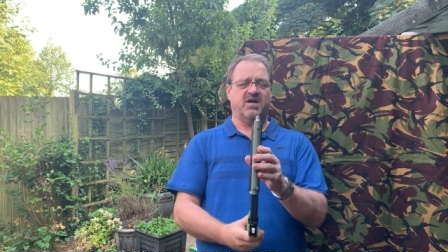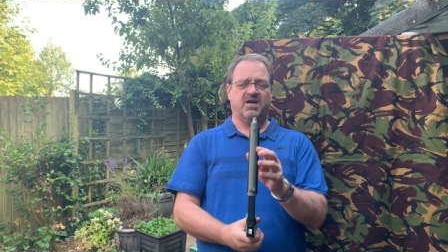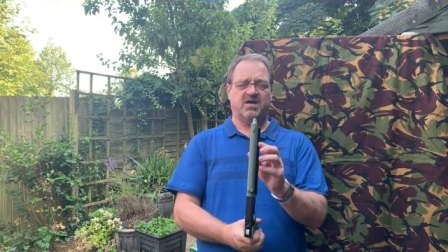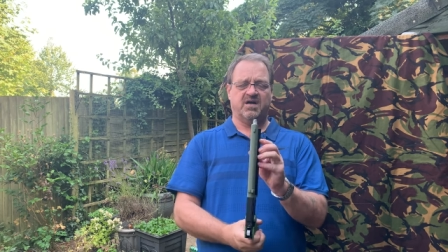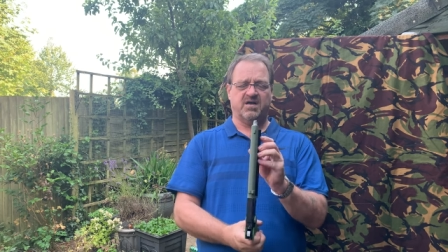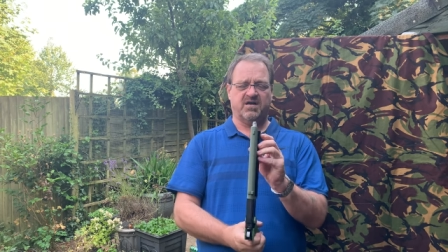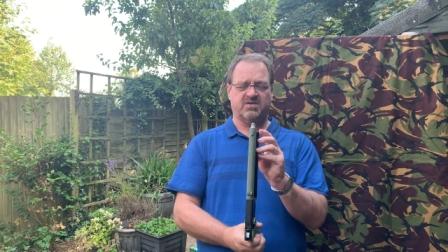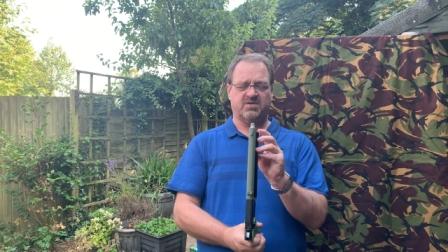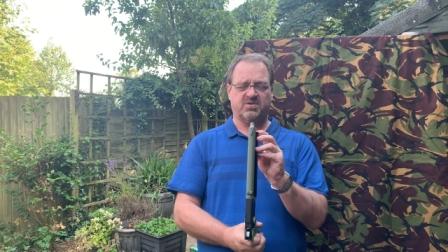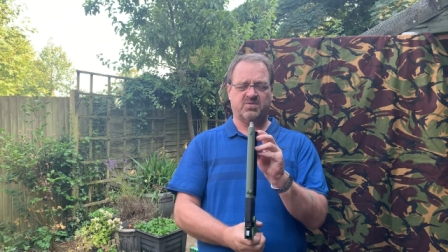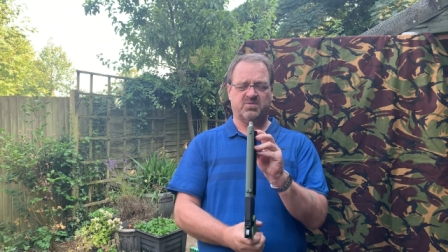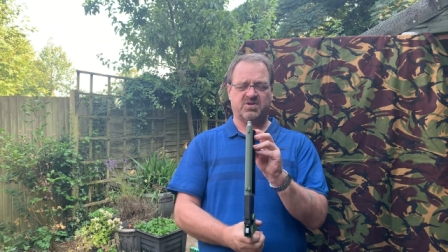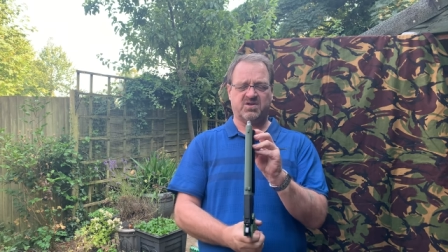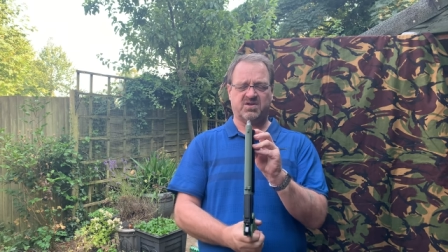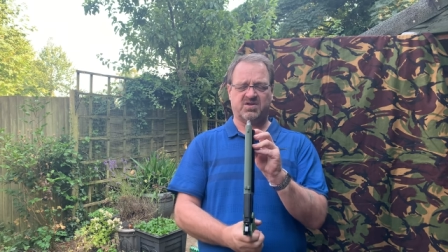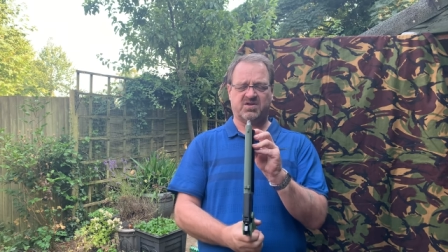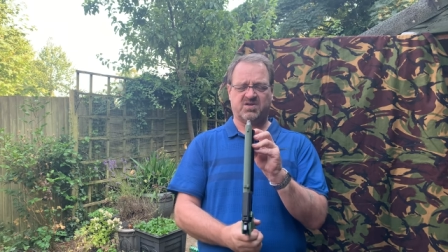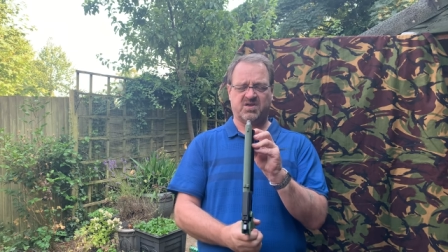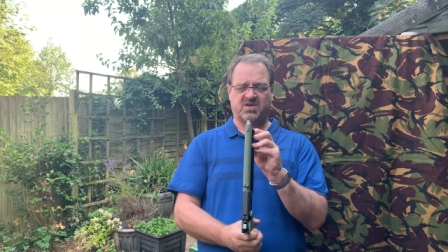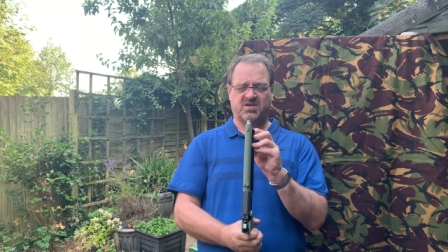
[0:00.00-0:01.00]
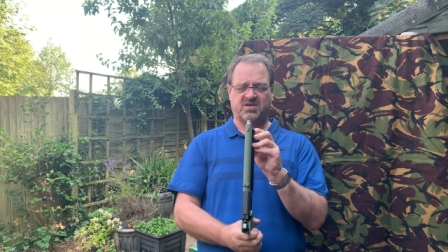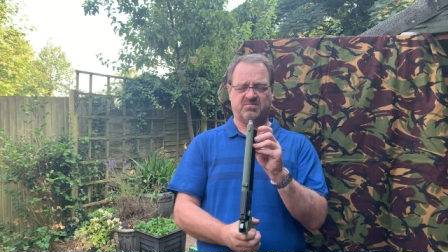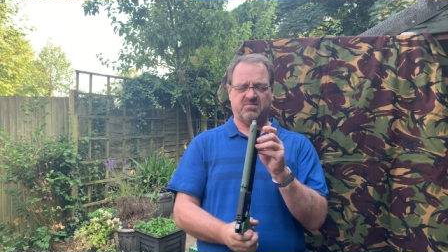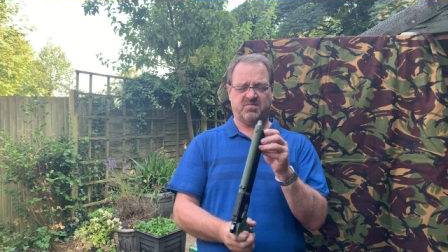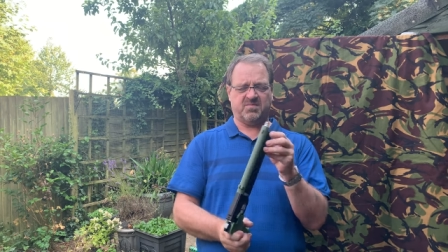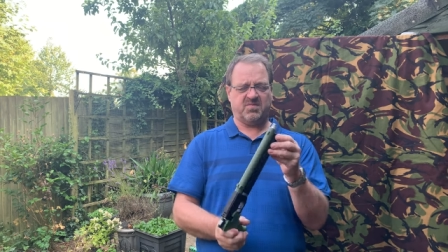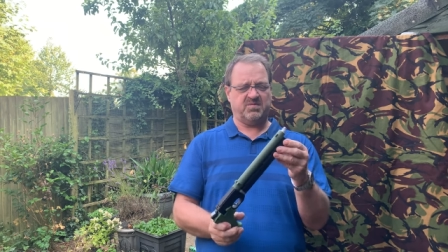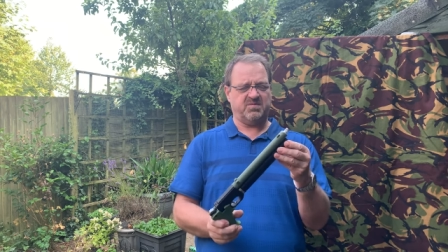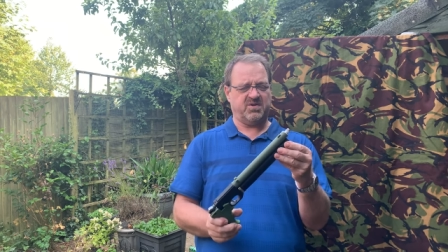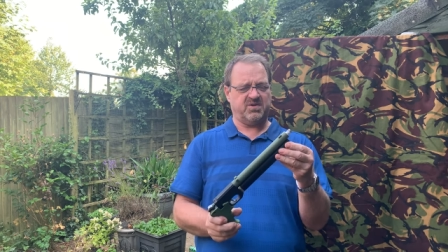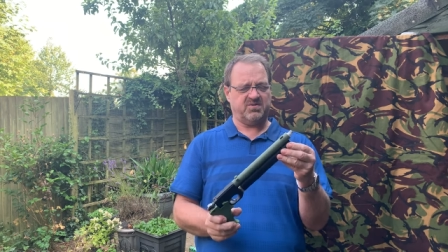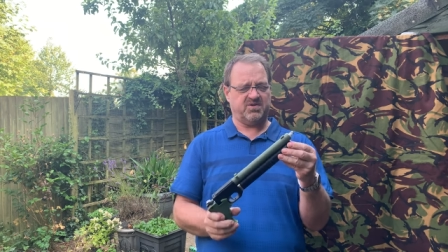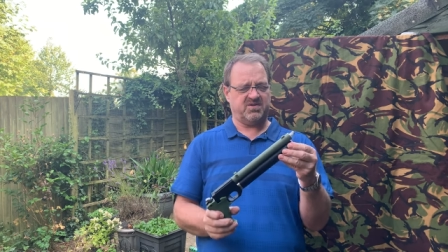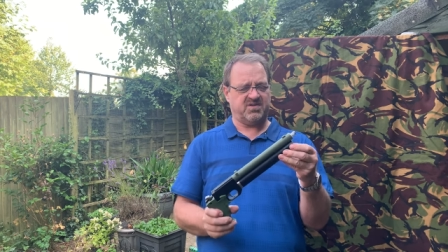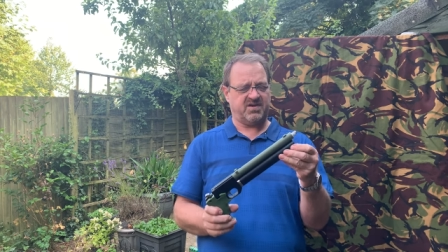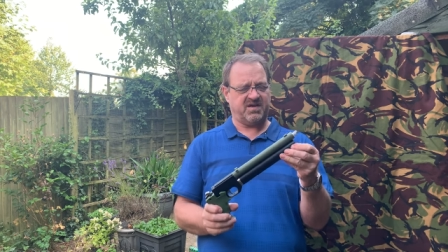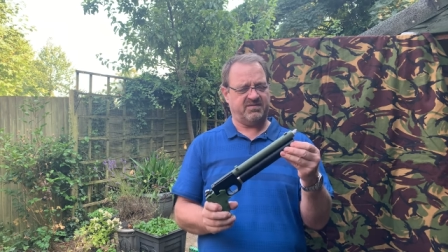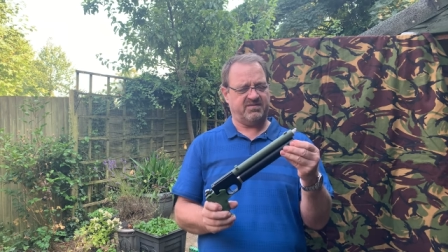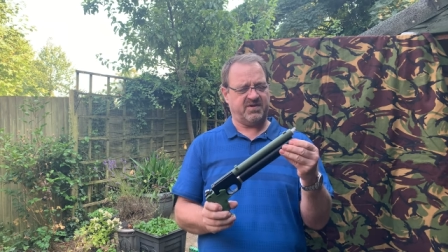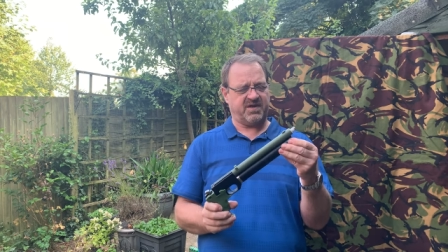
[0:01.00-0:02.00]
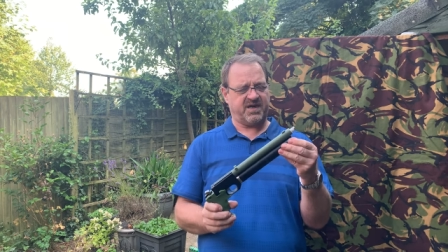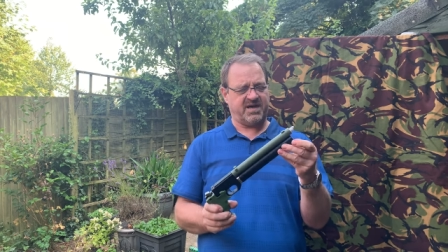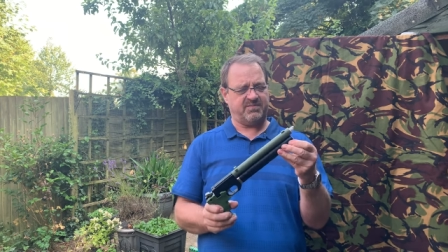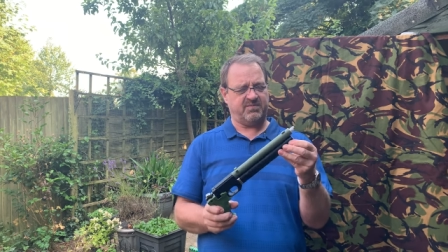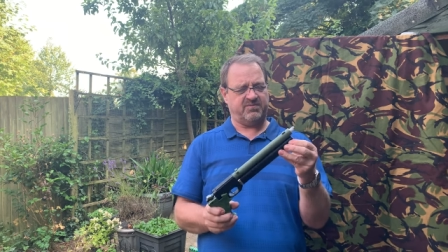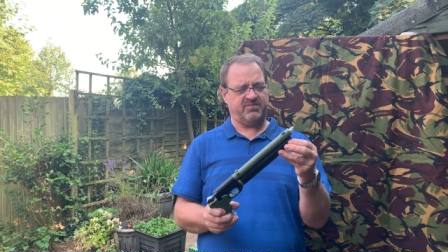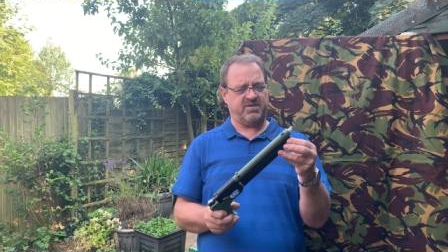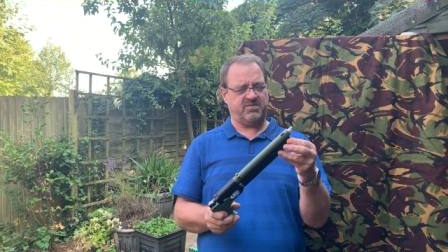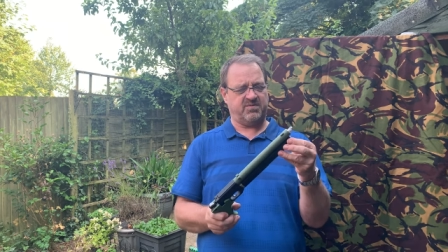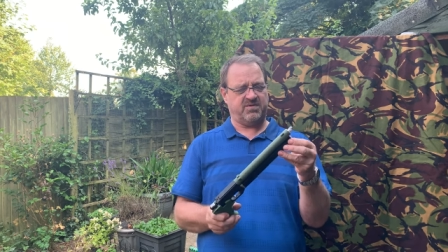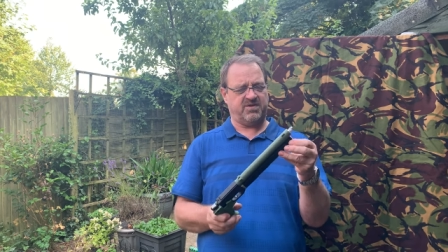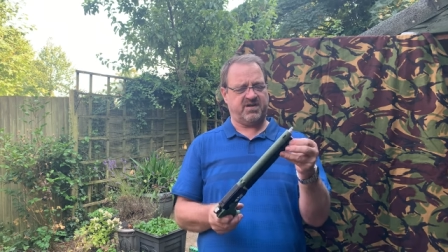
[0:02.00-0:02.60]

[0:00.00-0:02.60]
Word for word: Uh, so just um, you might as well just leave the camera rolling